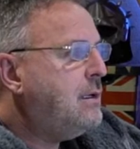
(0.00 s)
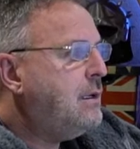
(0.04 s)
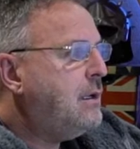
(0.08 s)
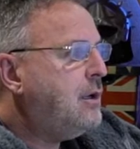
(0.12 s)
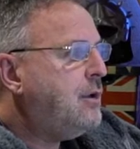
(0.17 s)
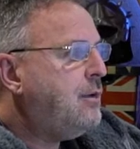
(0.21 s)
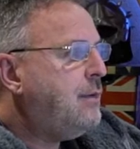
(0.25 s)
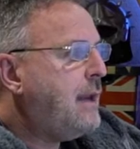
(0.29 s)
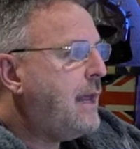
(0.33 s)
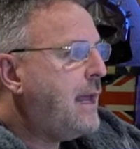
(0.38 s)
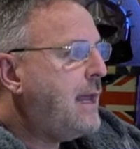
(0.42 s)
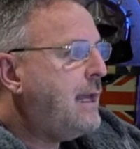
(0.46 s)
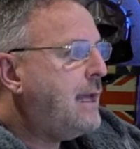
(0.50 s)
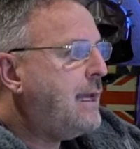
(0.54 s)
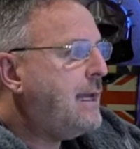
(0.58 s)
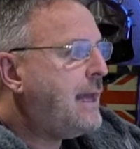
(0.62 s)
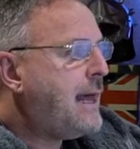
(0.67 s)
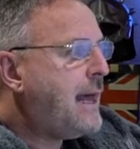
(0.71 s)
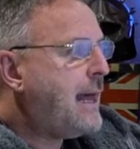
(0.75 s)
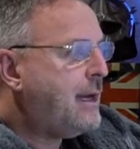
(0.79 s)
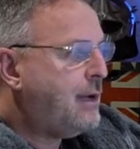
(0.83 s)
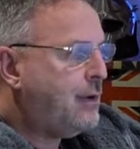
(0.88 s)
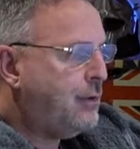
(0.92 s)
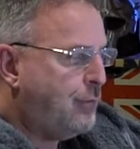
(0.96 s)
create an
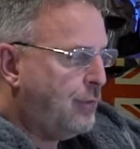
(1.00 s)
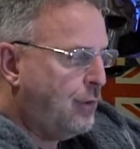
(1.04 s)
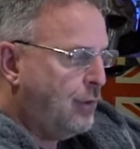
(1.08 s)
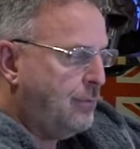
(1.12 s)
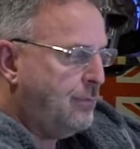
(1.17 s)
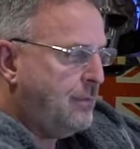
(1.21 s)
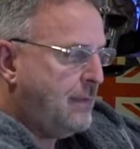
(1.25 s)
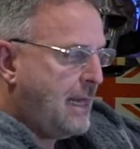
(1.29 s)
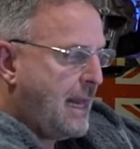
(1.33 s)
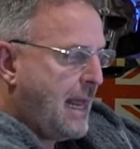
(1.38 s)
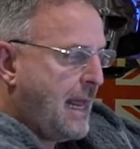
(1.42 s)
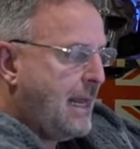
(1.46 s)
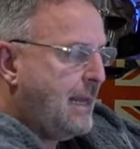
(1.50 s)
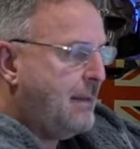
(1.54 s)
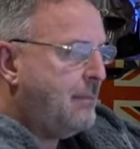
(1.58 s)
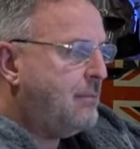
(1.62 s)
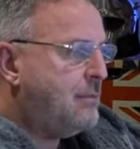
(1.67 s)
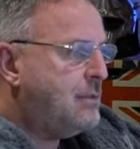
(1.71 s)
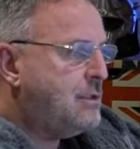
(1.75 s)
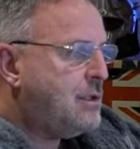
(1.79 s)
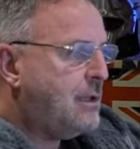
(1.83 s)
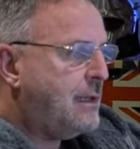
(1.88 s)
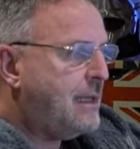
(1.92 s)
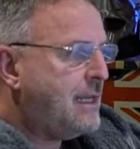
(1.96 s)
ad group name.
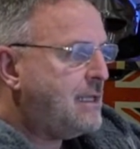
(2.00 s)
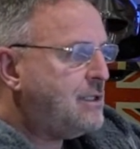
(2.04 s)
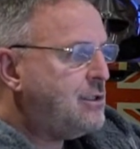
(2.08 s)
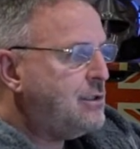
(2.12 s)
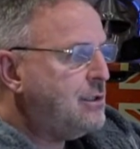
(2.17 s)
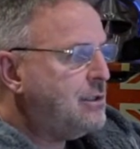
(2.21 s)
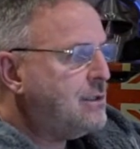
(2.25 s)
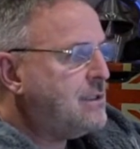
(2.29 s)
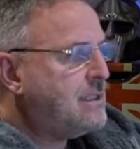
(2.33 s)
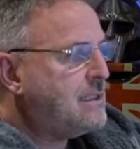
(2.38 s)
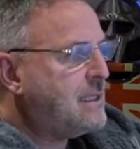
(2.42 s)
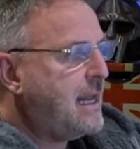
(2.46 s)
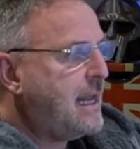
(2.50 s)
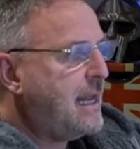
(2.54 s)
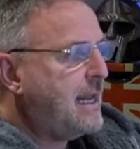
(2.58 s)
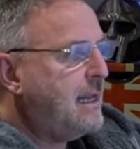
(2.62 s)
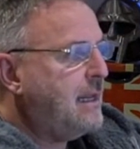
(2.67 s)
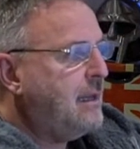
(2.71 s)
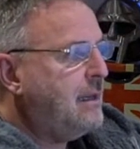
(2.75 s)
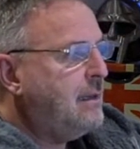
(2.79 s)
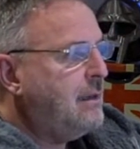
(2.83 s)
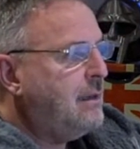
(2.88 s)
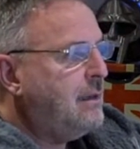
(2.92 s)
So let's just say,